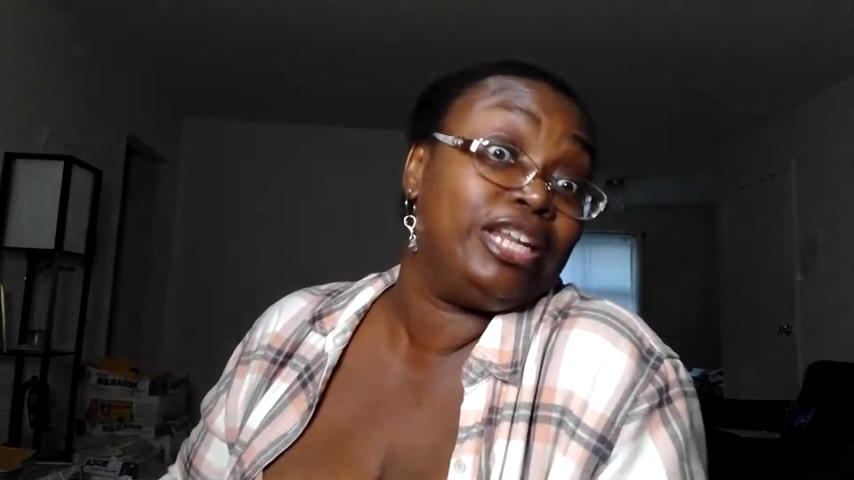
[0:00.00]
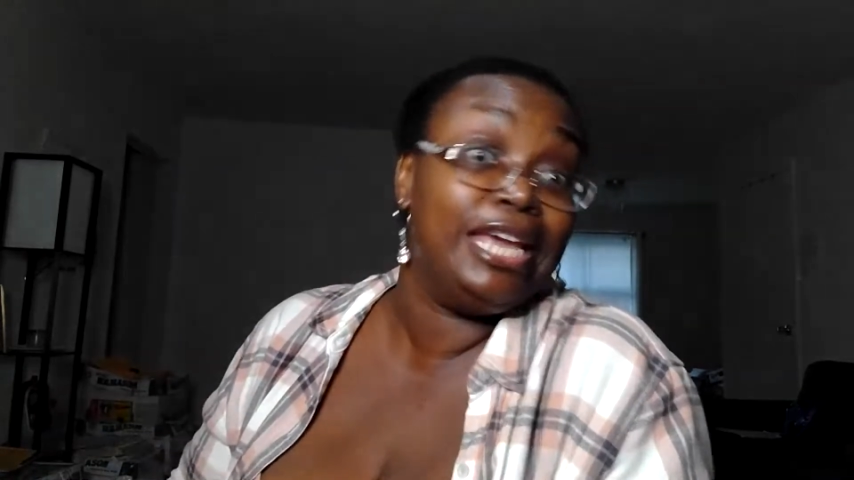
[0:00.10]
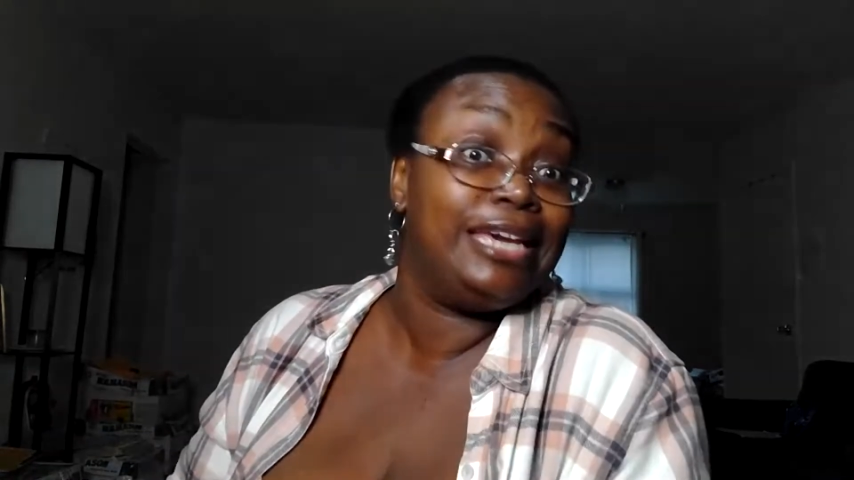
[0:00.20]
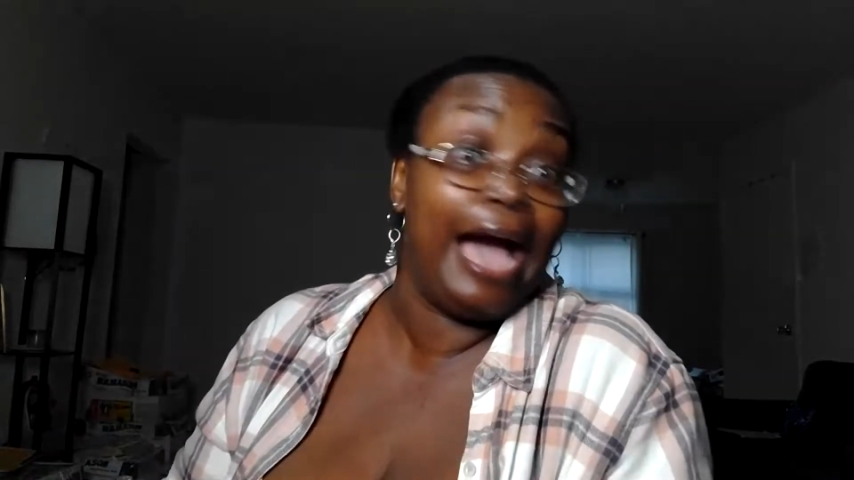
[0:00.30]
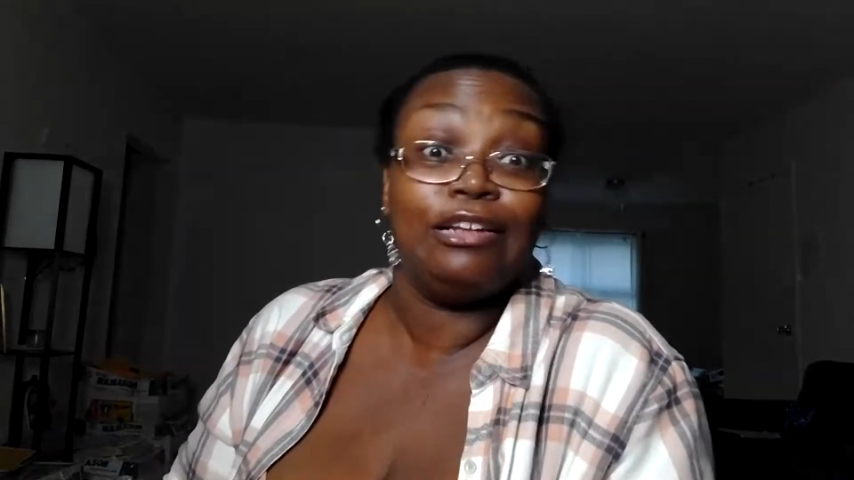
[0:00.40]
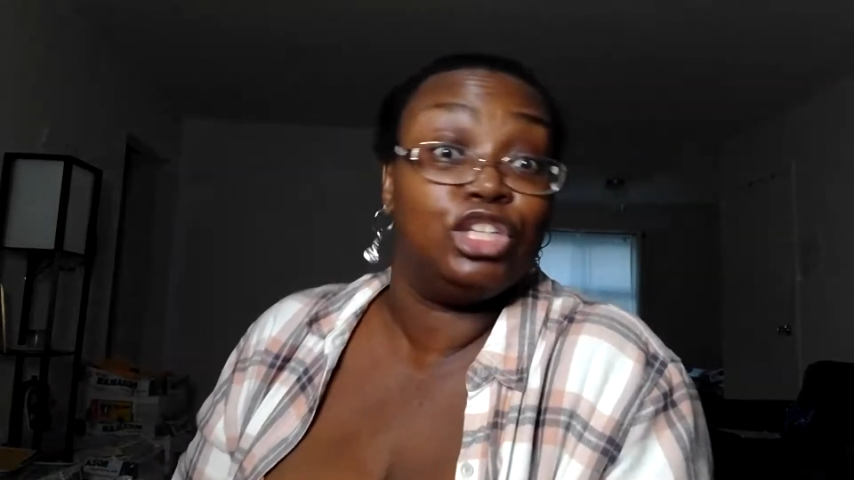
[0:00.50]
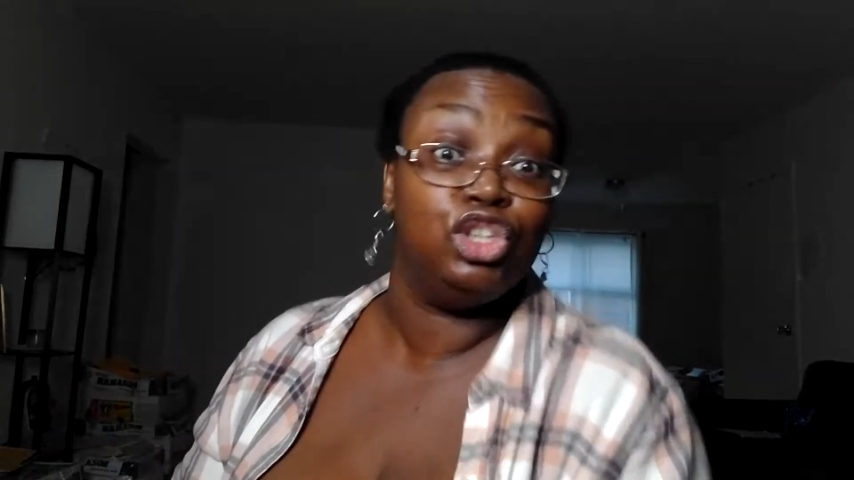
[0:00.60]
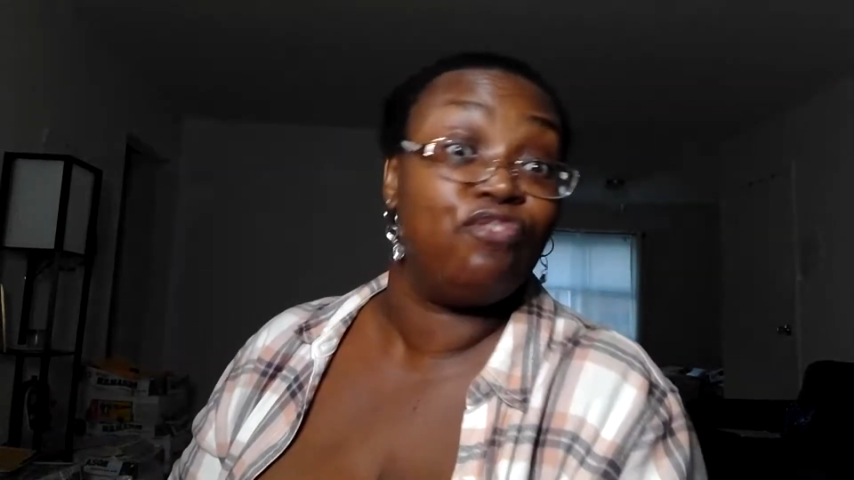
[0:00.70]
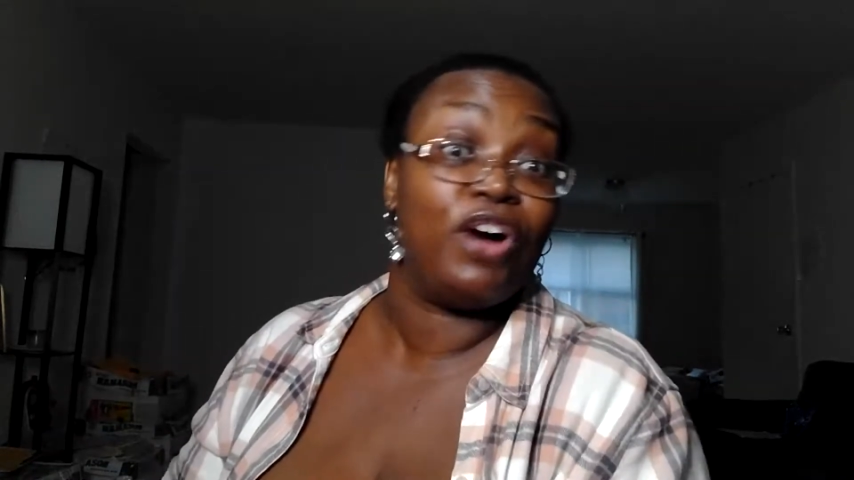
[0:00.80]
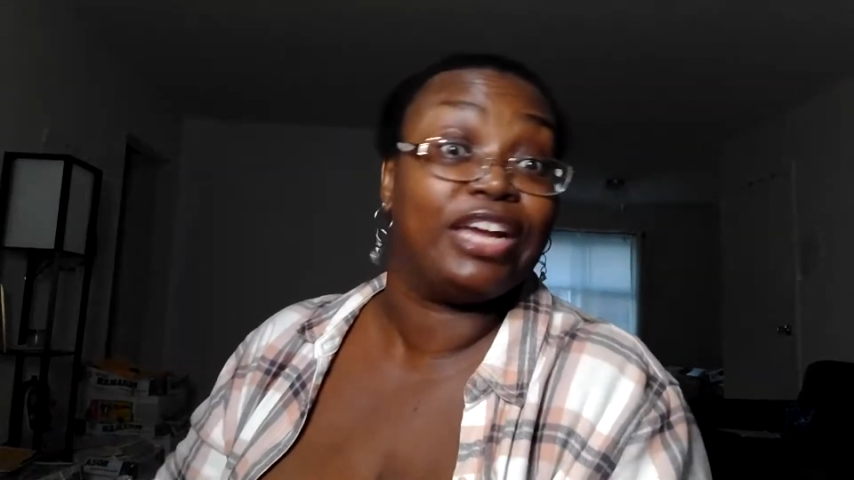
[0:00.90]
and he got to
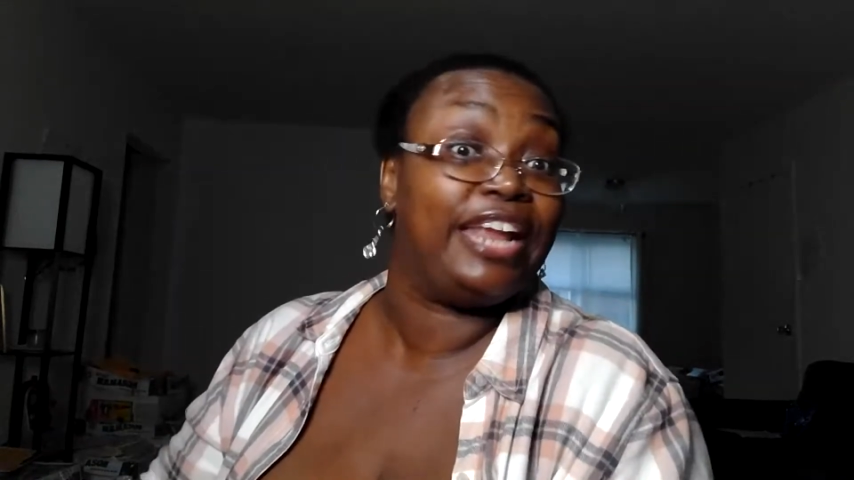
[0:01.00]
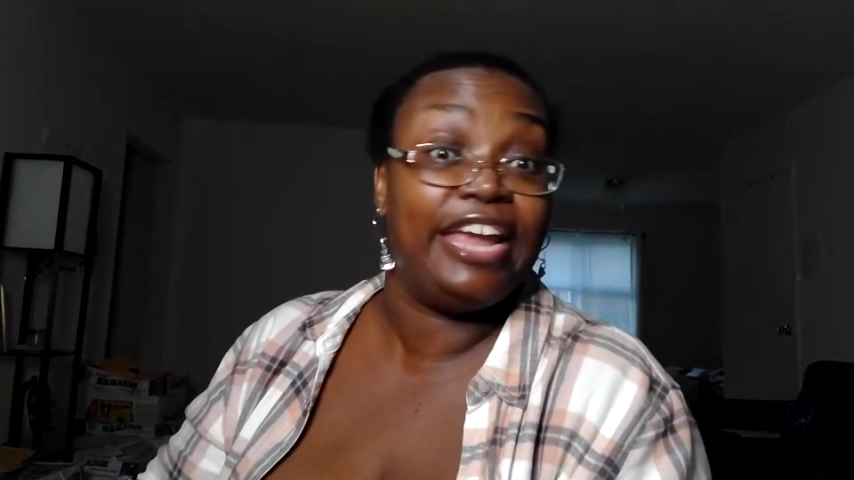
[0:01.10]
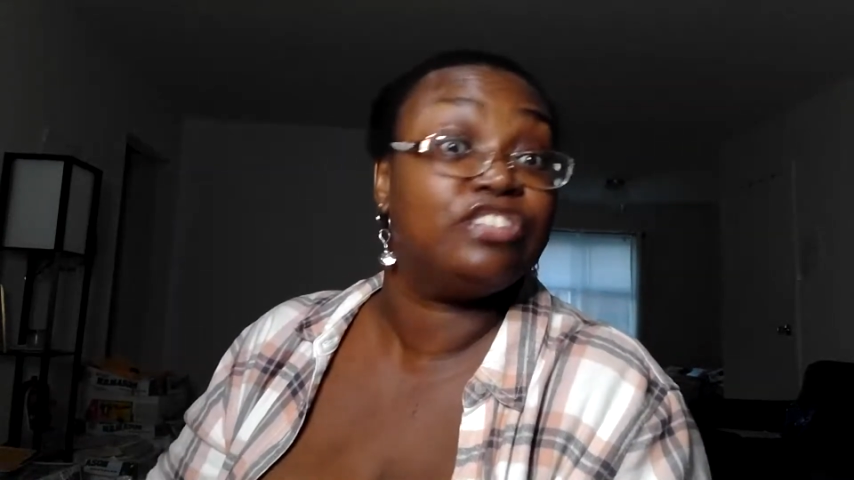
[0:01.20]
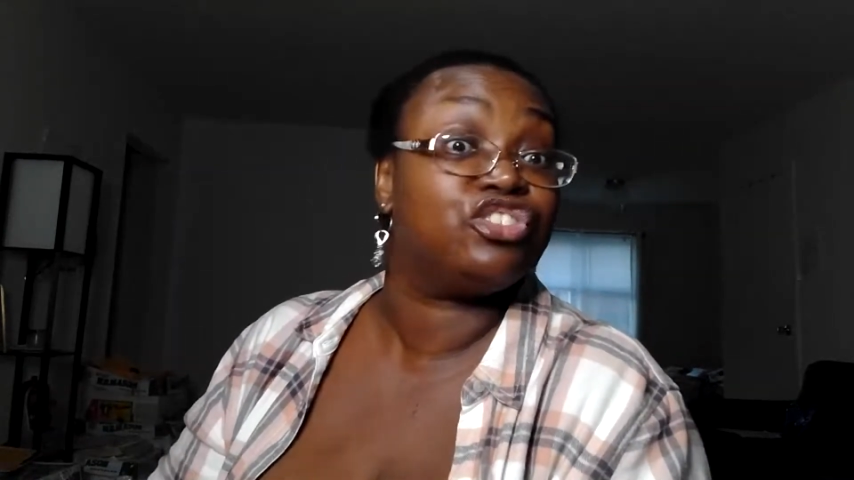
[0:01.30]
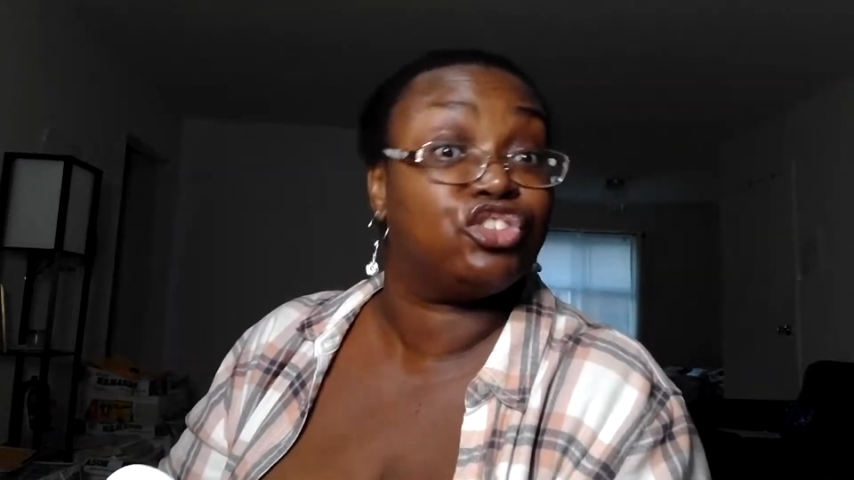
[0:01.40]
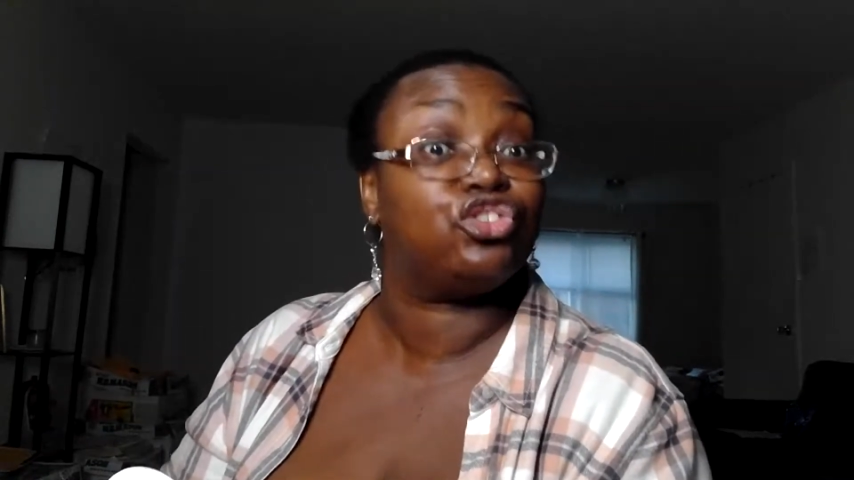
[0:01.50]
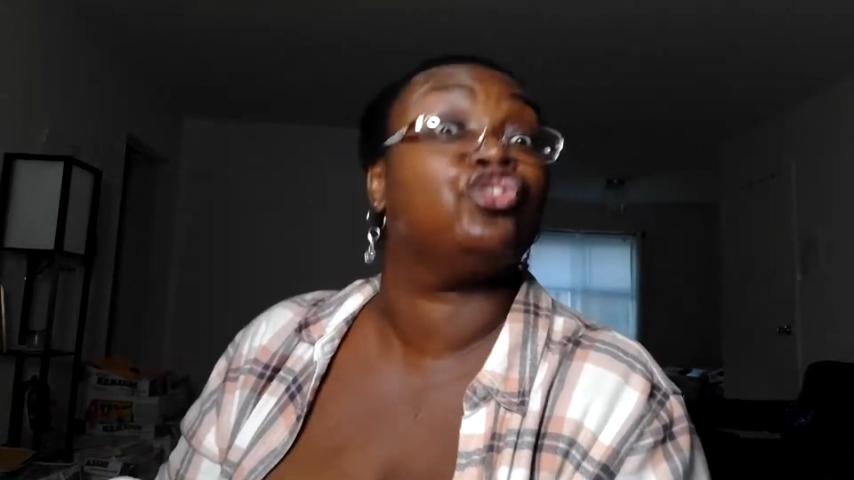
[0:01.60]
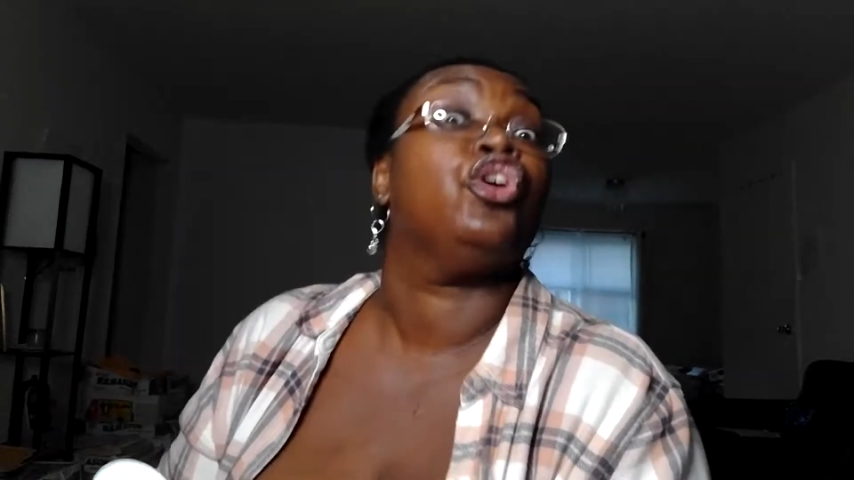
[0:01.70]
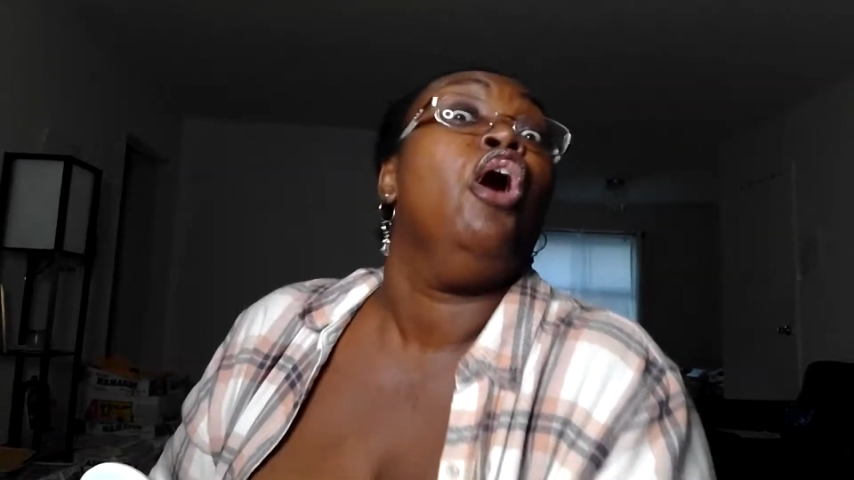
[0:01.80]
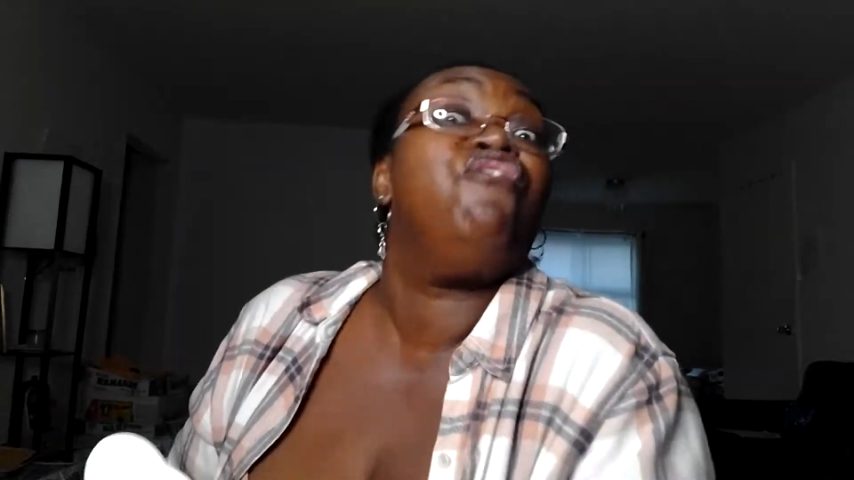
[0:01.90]
your fucking ancestors